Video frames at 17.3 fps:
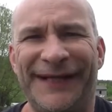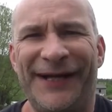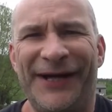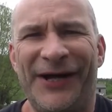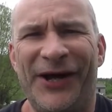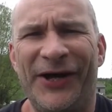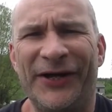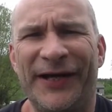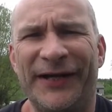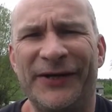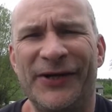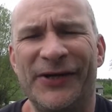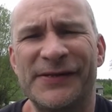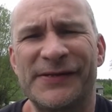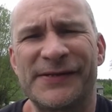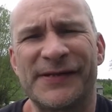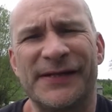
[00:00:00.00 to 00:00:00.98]
Hi again
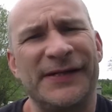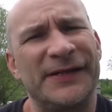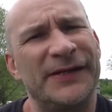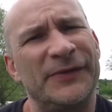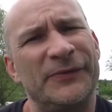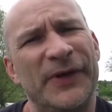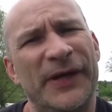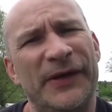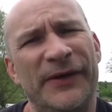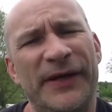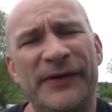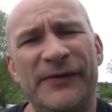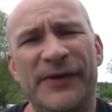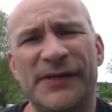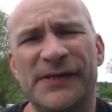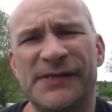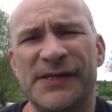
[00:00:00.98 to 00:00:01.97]
guys, we're
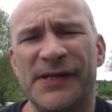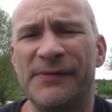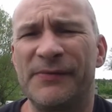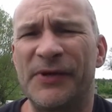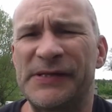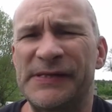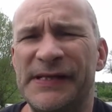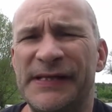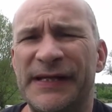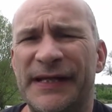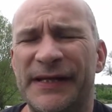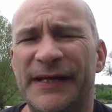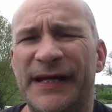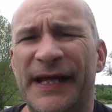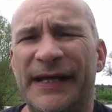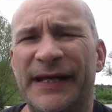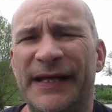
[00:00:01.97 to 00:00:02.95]
here at my
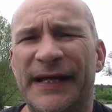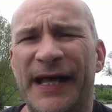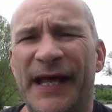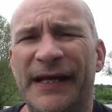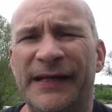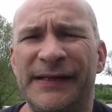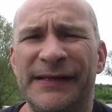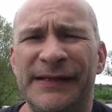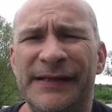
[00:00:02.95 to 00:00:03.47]
syndicate lake again.